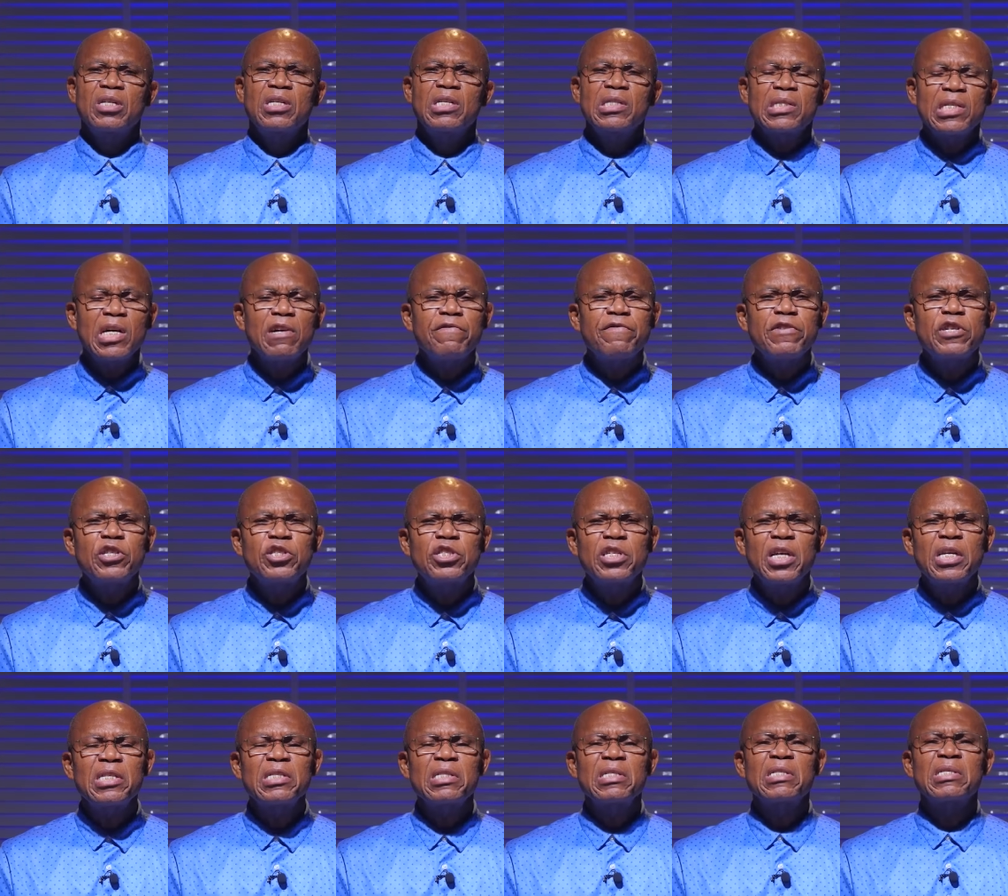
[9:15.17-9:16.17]

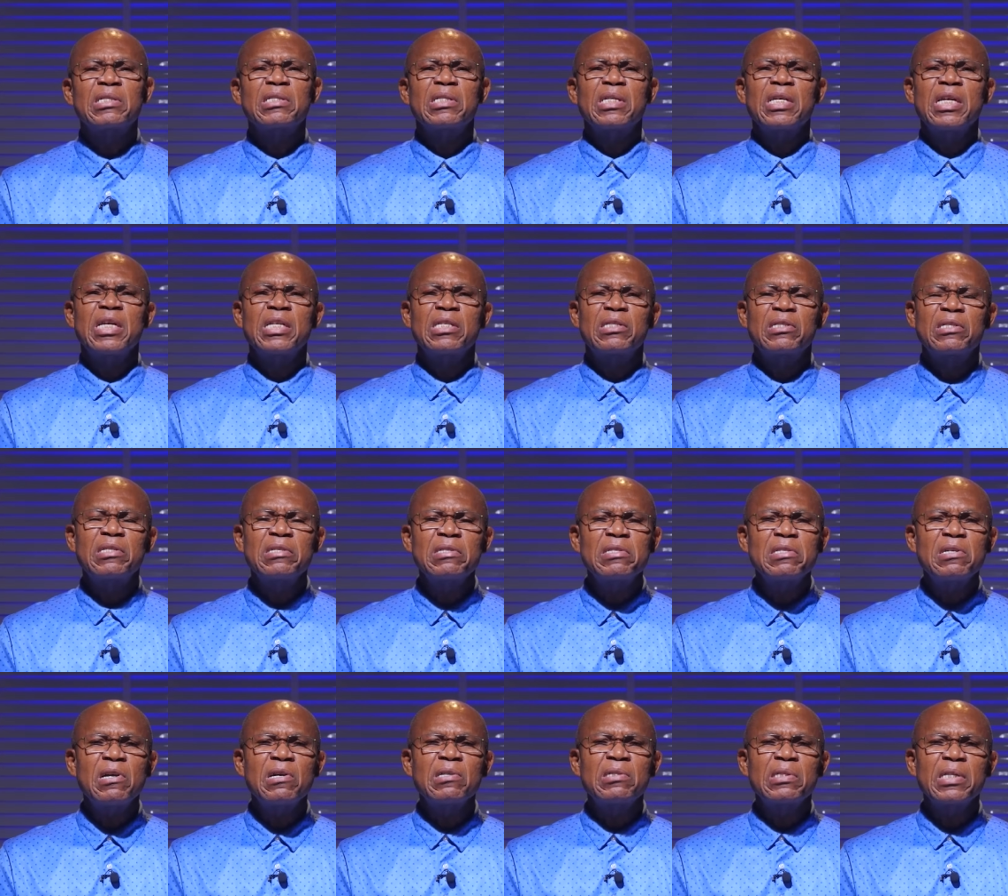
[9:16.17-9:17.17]
Selfishness is a
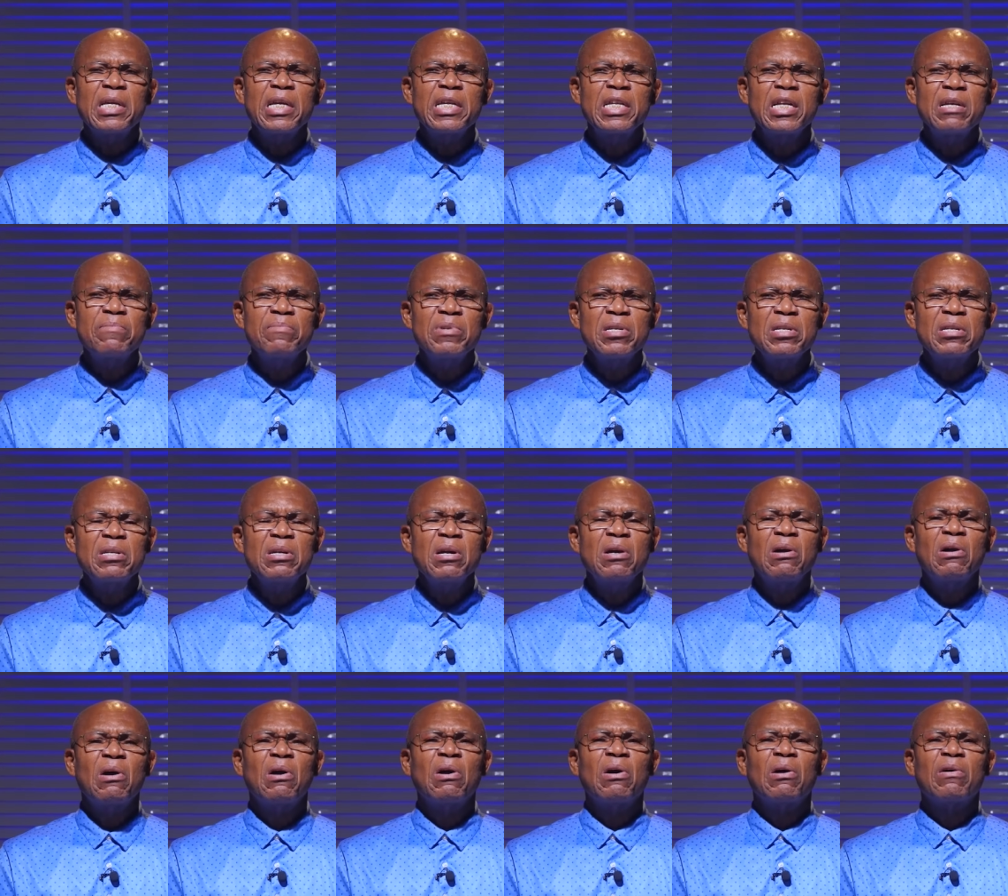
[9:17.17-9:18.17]
serious enemy
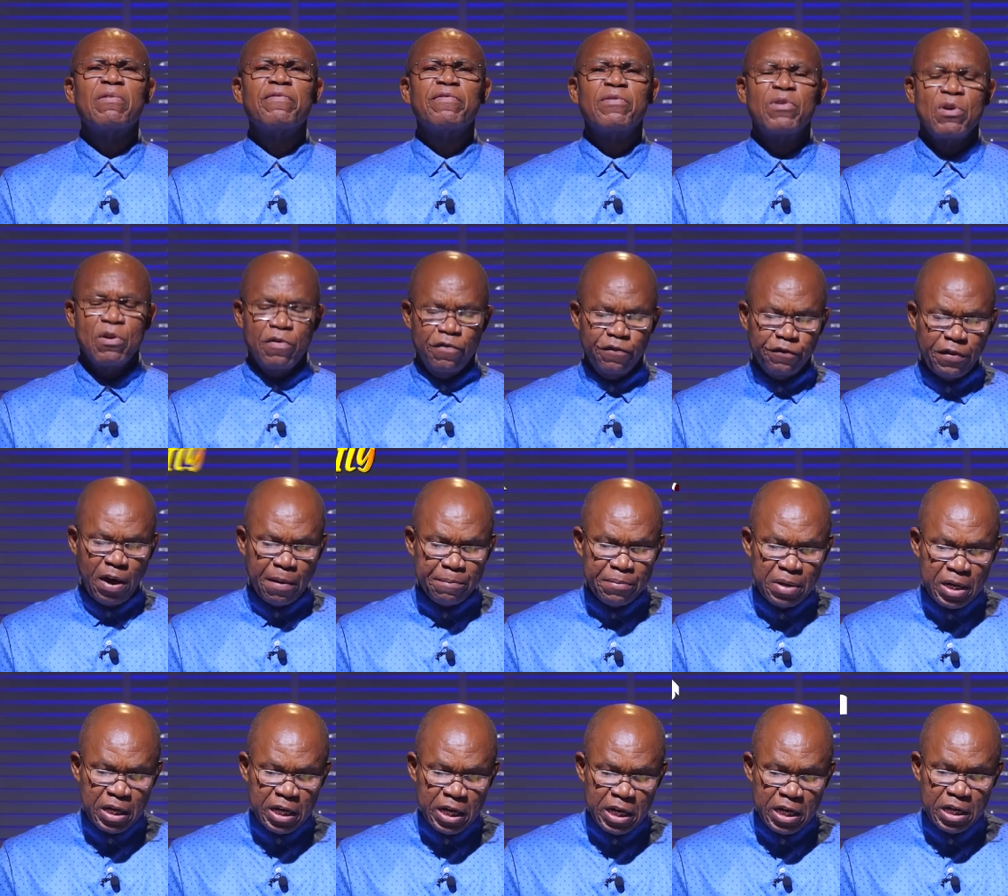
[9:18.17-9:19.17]
of
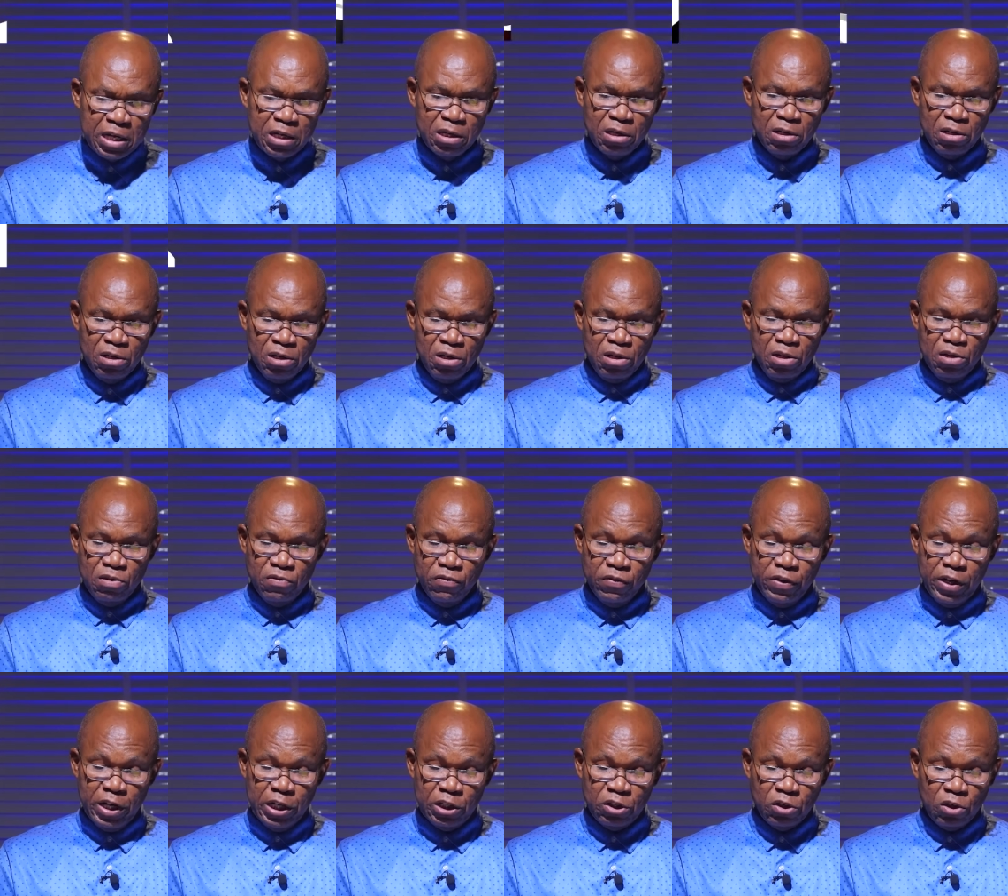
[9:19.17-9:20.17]
family
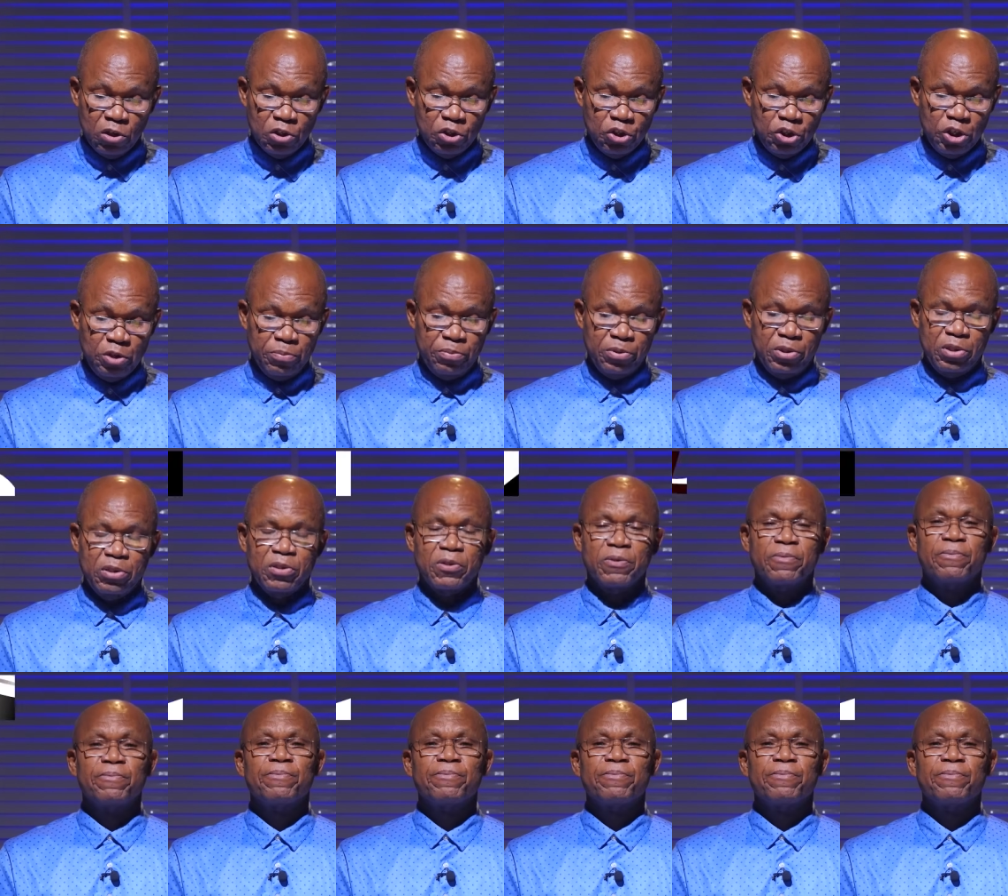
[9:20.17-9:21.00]
relationships.